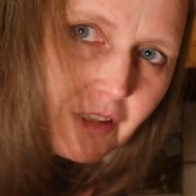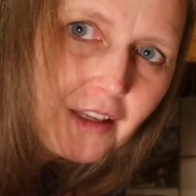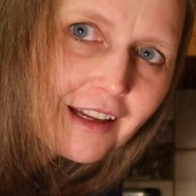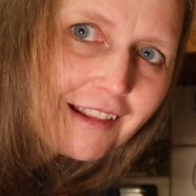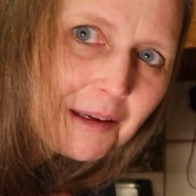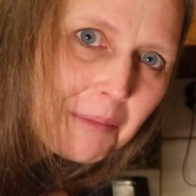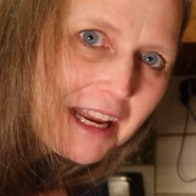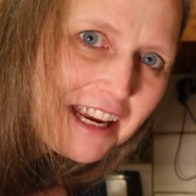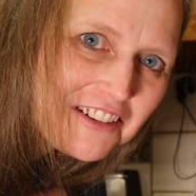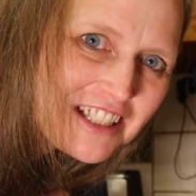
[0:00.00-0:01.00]
And I think my
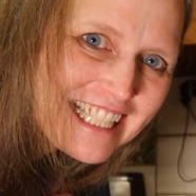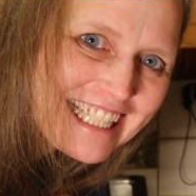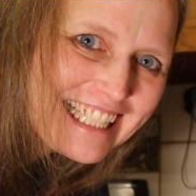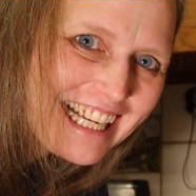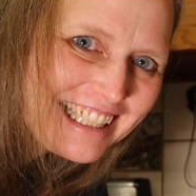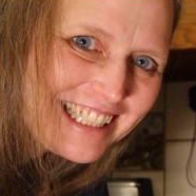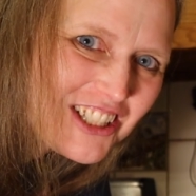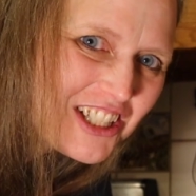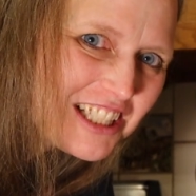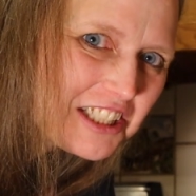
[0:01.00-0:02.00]
hair's getting on the
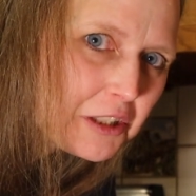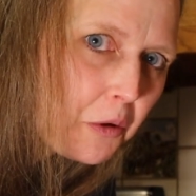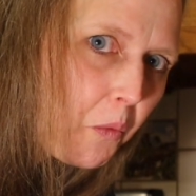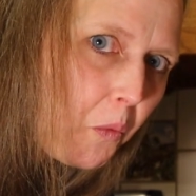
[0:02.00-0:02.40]
cheese.